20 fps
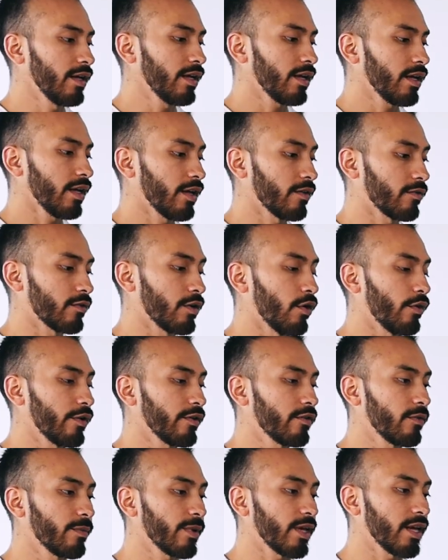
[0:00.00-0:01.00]
is going
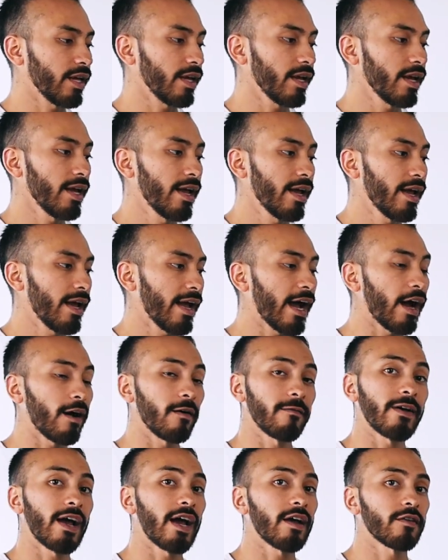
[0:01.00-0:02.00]
to be how
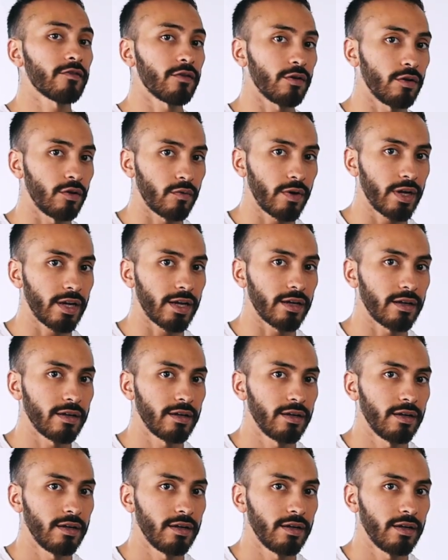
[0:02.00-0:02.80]
fast do you read it.